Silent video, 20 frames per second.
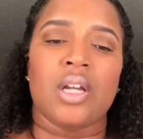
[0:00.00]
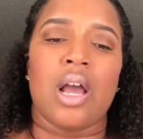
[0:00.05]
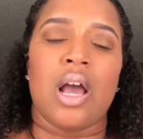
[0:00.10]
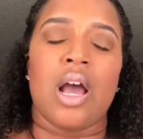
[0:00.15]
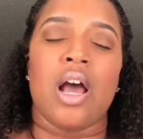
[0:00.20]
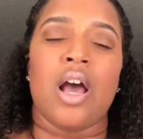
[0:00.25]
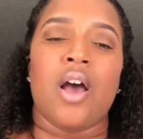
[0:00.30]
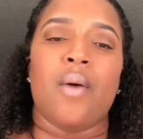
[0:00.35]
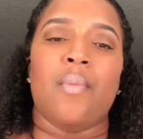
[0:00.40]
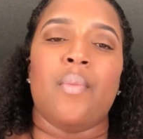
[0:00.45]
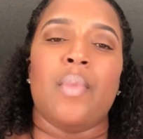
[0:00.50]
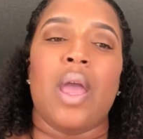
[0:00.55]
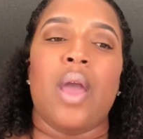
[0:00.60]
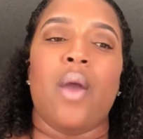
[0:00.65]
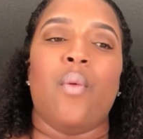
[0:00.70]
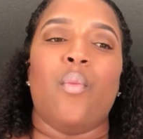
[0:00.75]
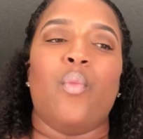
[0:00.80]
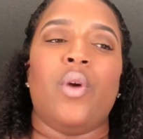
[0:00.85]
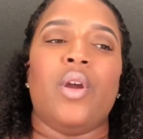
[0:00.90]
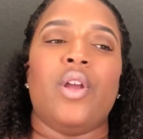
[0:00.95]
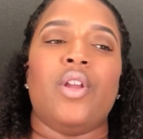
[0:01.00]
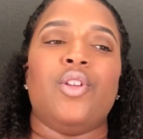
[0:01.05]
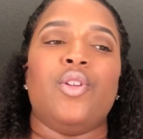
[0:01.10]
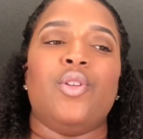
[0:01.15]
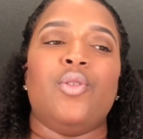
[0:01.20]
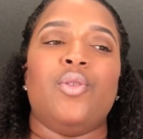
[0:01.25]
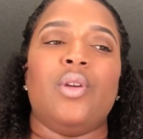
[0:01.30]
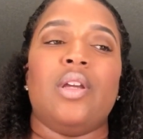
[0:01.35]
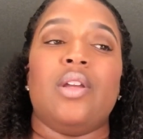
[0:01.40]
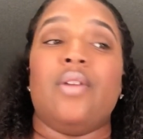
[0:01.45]
and when
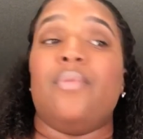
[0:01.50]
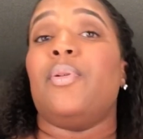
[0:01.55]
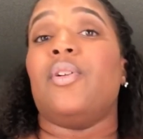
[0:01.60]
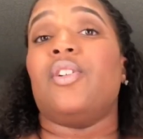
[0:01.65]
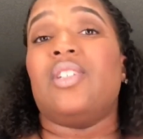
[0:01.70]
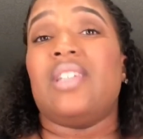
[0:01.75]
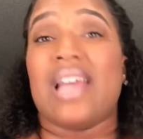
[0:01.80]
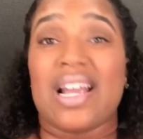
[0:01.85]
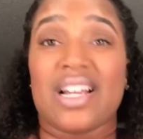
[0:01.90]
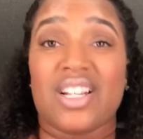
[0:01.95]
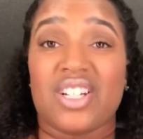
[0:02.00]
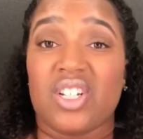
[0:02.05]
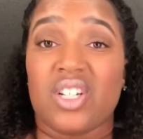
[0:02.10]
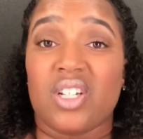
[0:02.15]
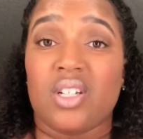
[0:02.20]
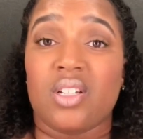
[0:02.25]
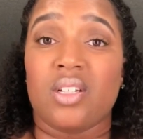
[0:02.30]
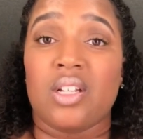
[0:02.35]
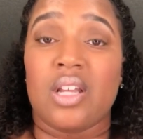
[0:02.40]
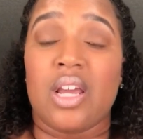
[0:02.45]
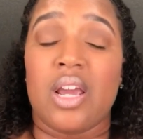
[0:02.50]
you protection,